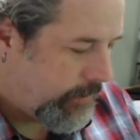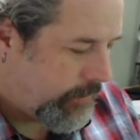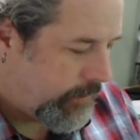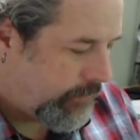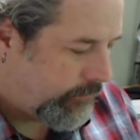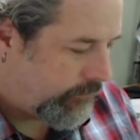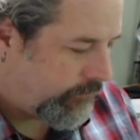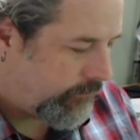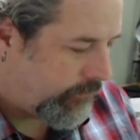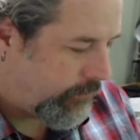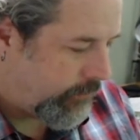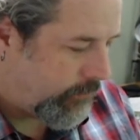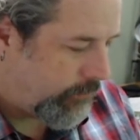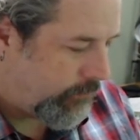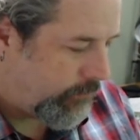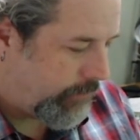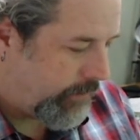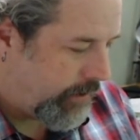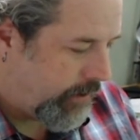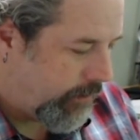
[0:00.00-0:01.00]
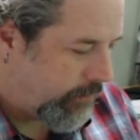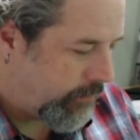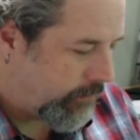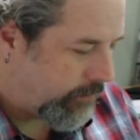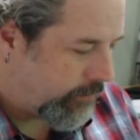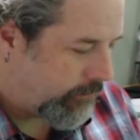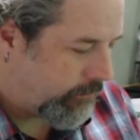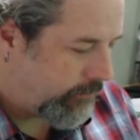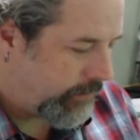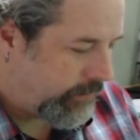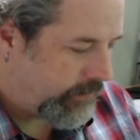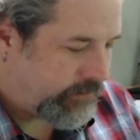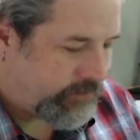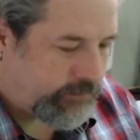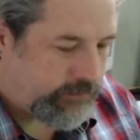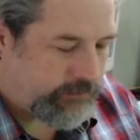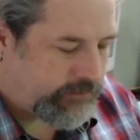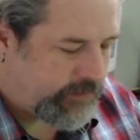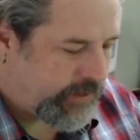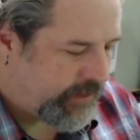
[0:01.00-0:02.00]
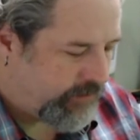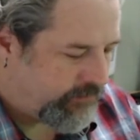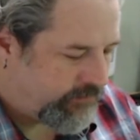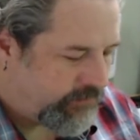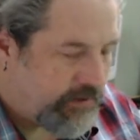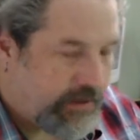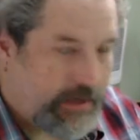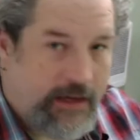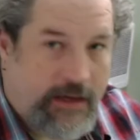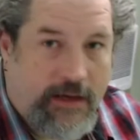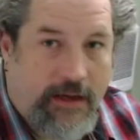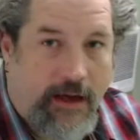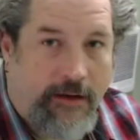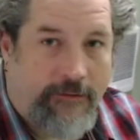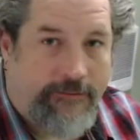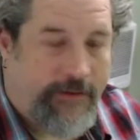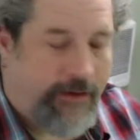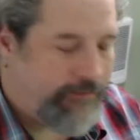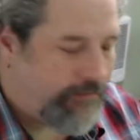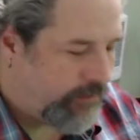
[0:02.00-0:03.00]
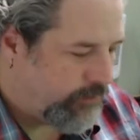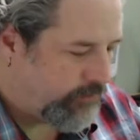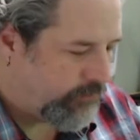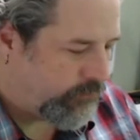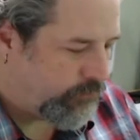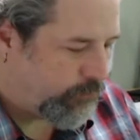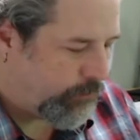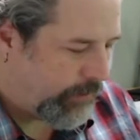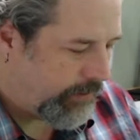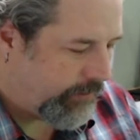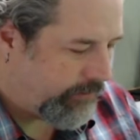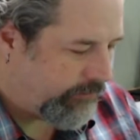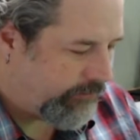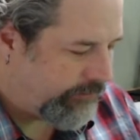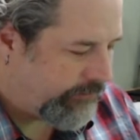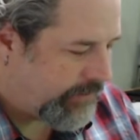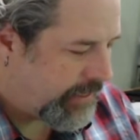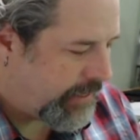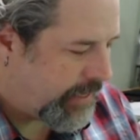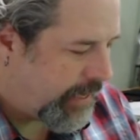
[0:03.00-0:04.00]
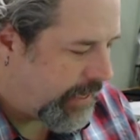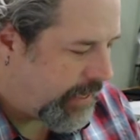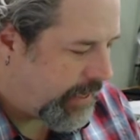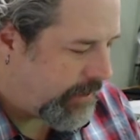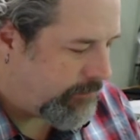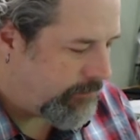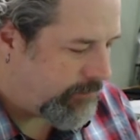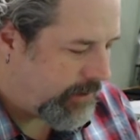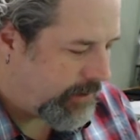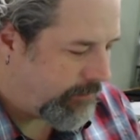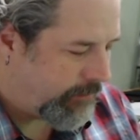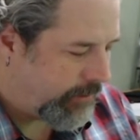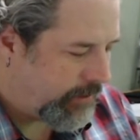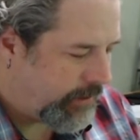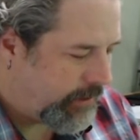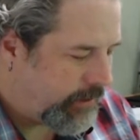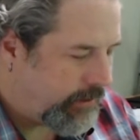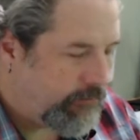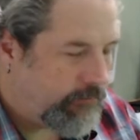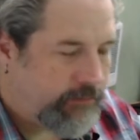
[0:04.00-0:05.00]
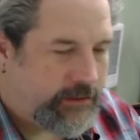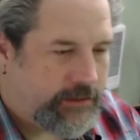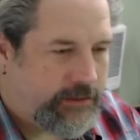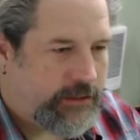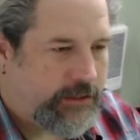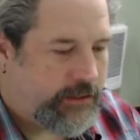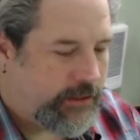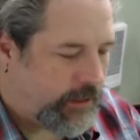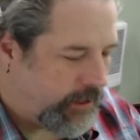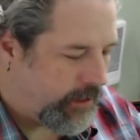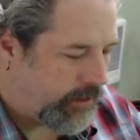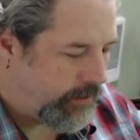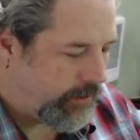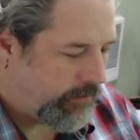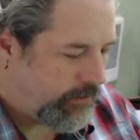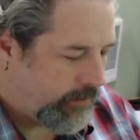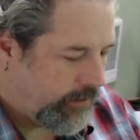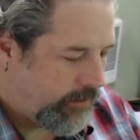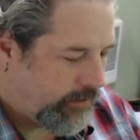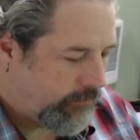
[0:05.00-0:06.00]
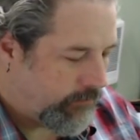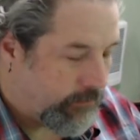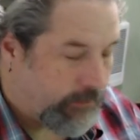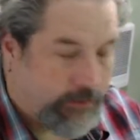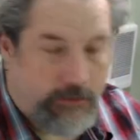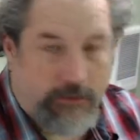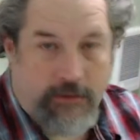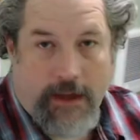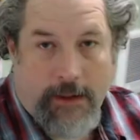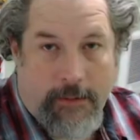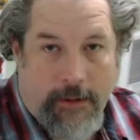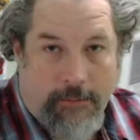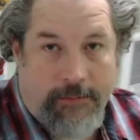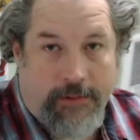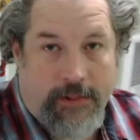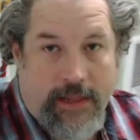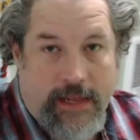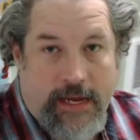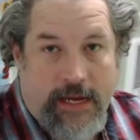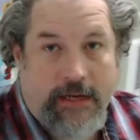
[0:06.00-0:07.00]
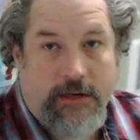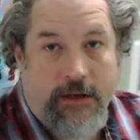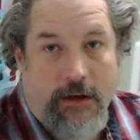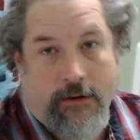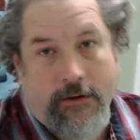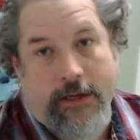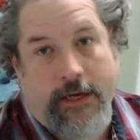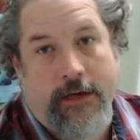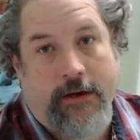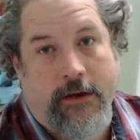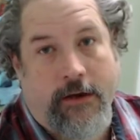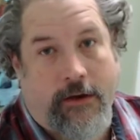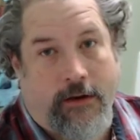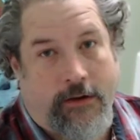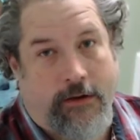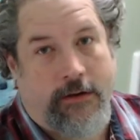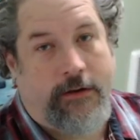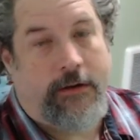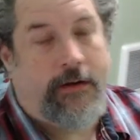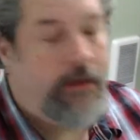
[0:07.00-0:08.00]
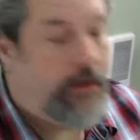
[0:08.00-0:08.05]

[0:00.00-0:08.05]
So we are going to test the 512K memory, which we're going to do that by playing Donkey Kong